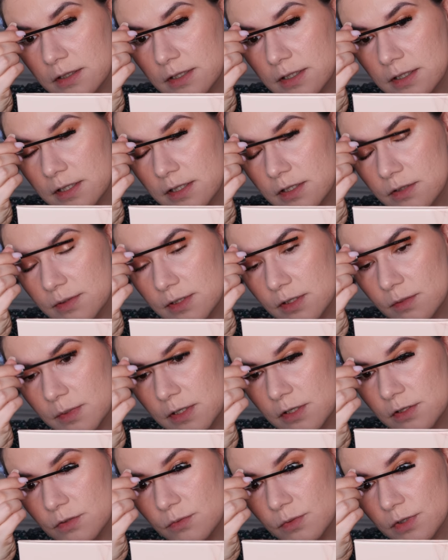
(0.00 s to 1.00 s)
in this video
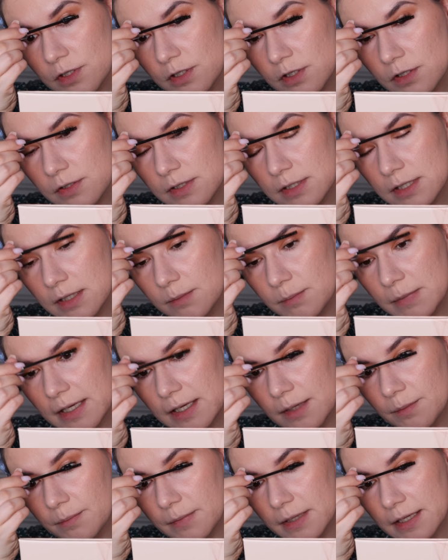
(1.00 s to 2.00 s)
because we are using
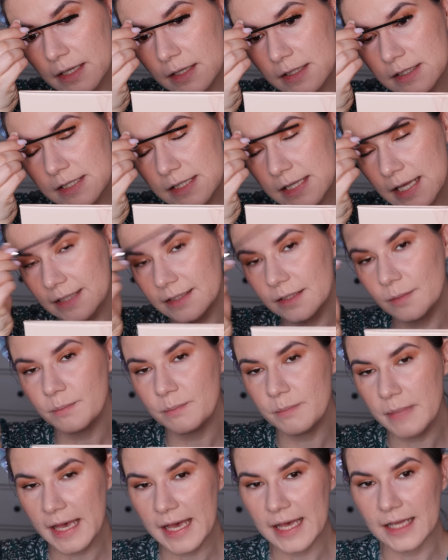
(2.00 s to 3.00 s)
makeup Mekka it's not a
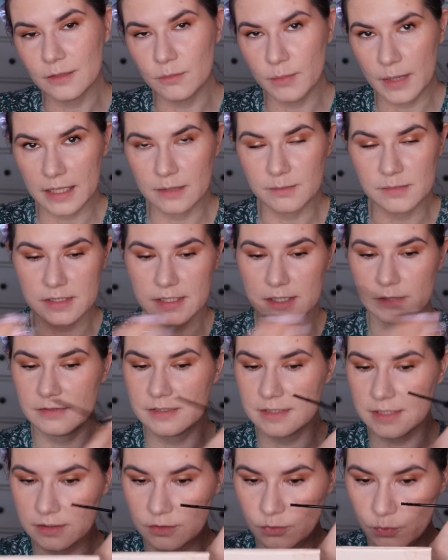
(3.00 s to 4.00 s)
bad bad mascara
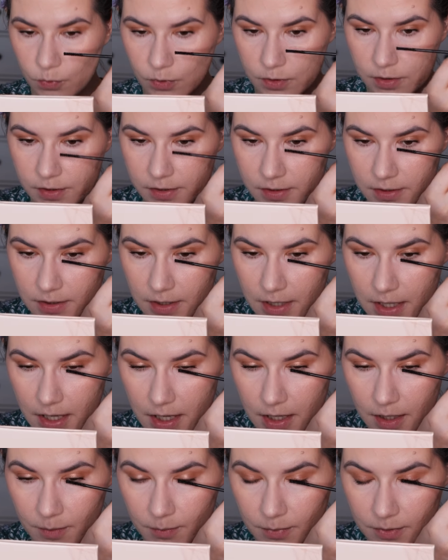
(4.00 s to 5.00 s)
it's not the worst
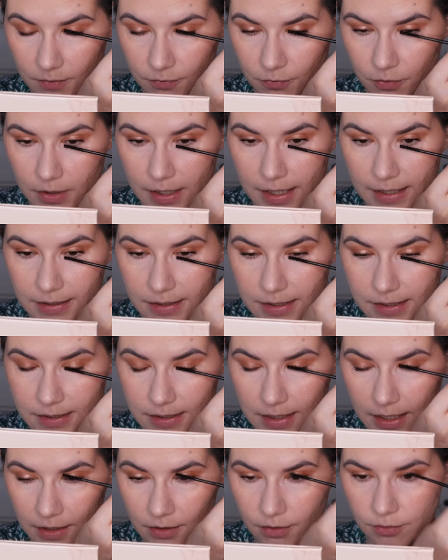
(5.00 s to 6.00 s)
but if you like
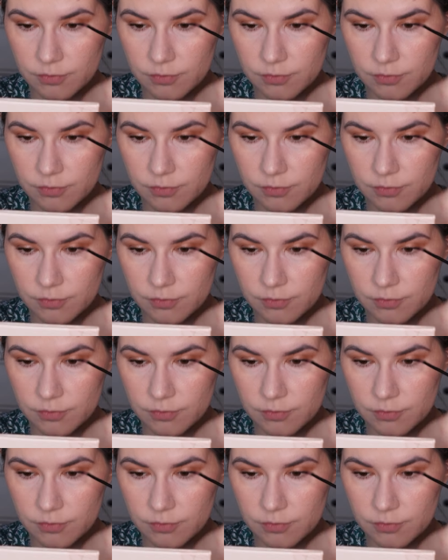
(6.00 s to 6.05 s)
these kind